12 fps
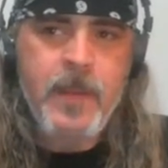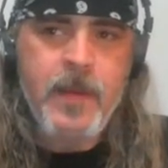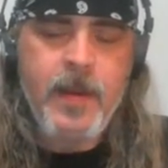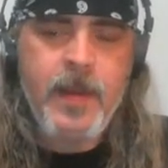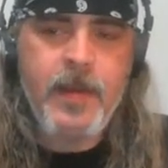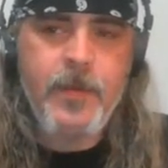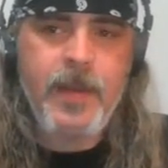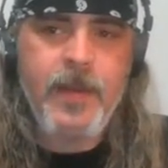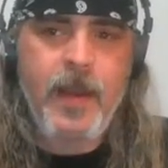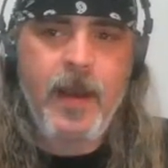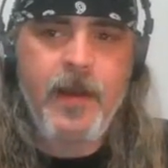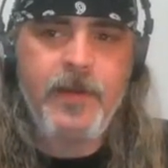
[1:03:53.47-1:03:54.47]
Anyway,
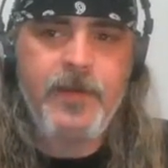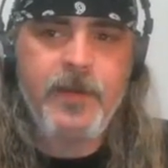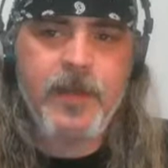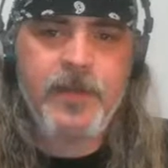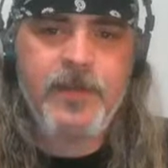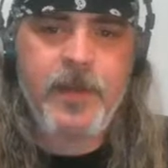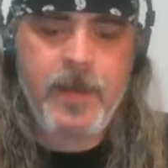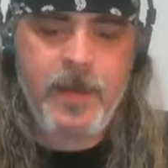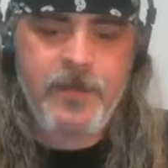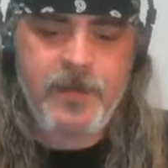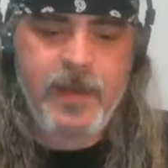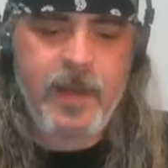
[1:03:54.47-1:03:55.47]
until next time,
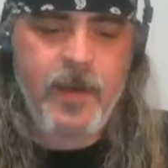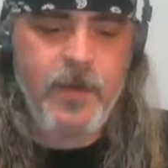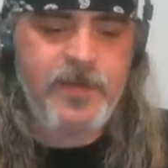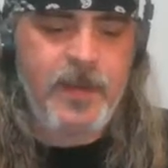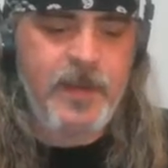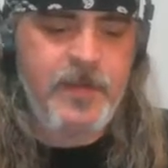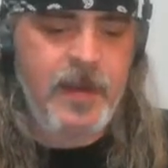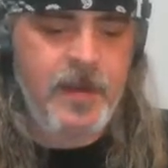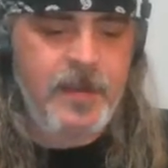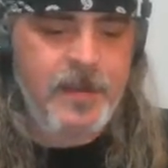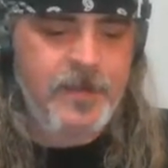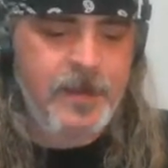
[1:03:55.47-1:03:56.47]
guys, like I always say at the end
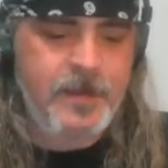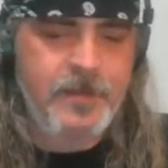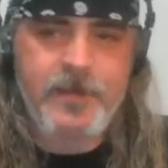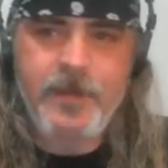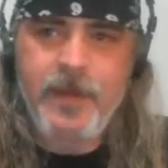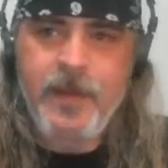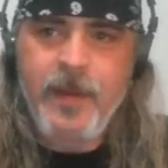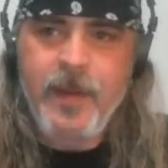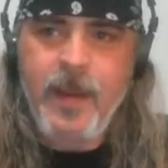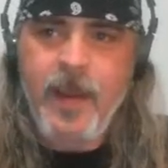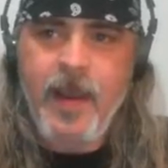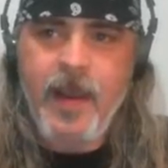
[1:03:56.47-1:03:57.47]
of these things,
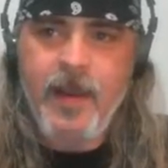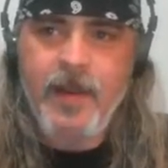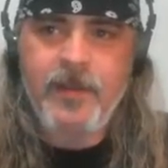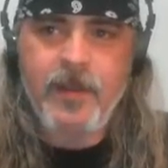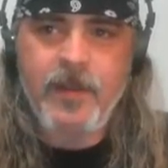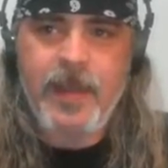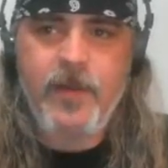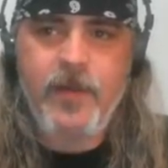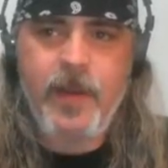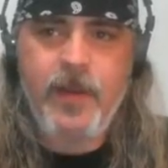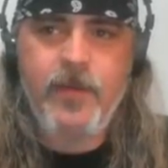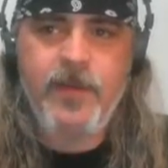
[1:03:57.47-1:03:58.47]
like the late,
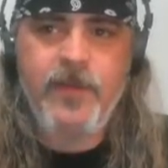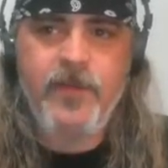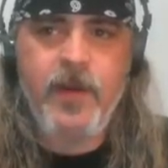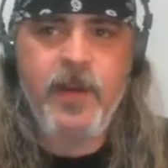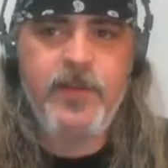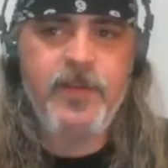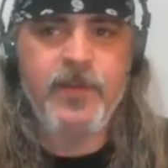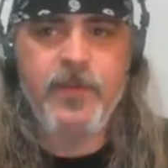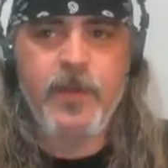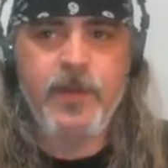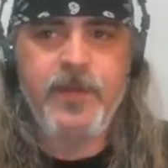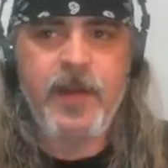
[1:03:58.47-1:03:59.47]
great Christopher Hitchens
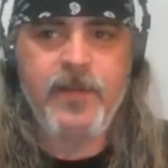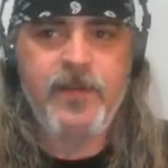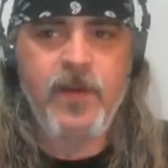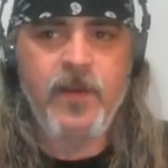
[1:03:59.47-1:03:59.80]
once said, it's called